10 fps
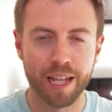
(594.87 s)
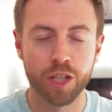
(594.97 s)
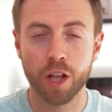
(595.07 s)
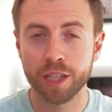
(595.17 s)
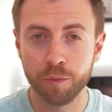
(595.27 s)
And
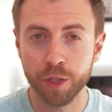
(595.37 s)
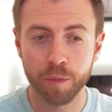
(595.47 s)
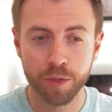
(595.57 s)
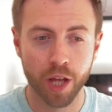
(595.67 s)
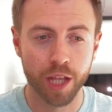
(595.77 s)
starting with the
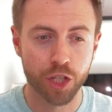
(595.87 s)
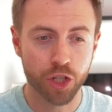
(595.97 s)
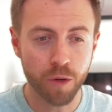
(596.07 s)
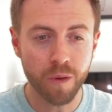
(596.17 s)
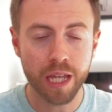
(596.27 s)
upside,
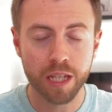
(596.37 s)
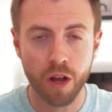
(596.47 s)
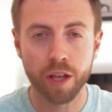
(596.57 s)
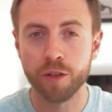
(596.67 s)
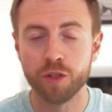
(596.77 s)
SUI is
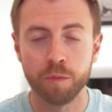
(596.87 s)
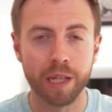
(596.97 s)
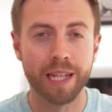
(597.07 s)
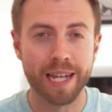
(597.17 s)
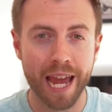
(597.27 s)
argued to
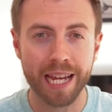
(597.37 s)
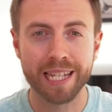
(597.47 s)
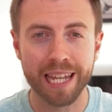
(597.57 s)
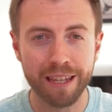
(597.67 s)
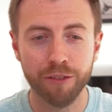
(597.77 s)
be the
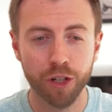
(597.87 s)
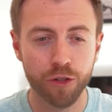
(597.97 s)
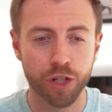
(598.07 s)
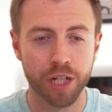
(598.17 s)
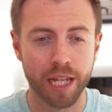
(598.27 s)
next
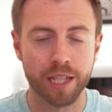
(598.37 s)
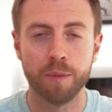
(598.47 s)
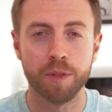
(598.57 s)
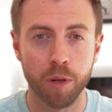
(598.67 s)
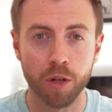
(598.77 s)
evolution in
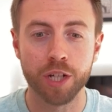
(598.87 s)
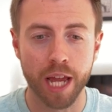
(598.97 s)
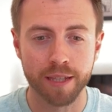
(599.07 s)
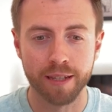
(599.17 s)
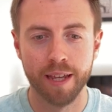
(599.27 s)
terms of
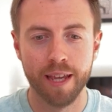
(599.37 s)
blockchains.